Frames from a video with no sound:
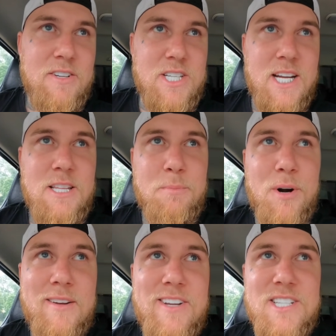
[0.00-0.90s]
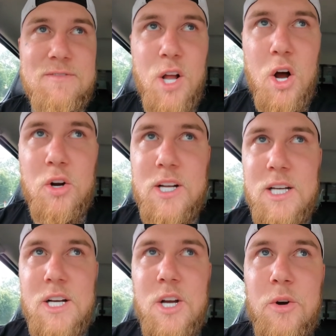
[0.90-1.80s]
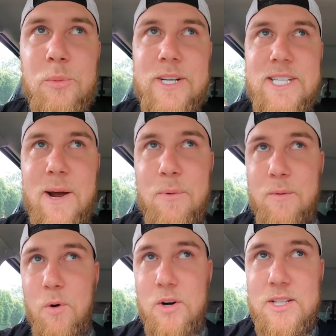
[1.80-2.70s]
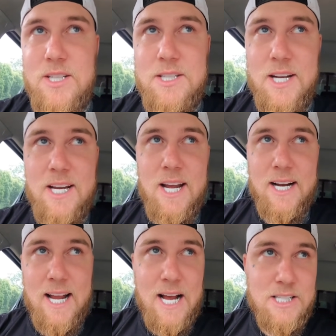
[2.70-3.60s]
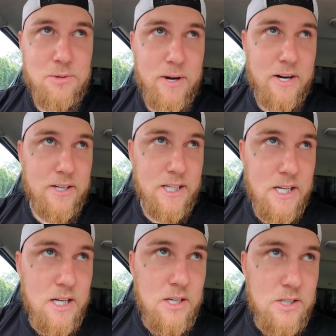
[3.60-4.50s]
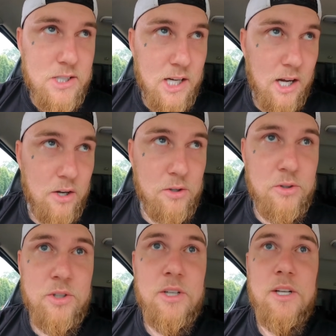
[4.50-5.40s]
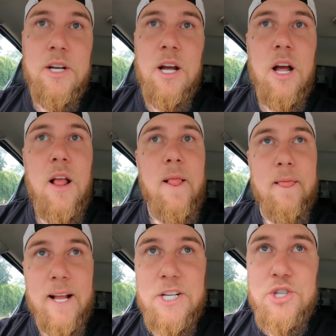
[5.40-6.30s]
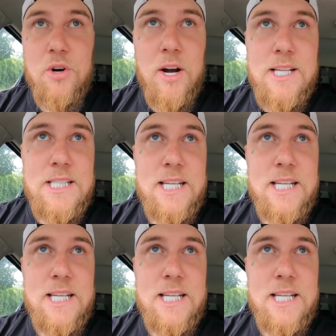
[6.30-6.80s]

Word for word: you've seen the previous vlog, we said we wanted to see a cassowary. So, let's try and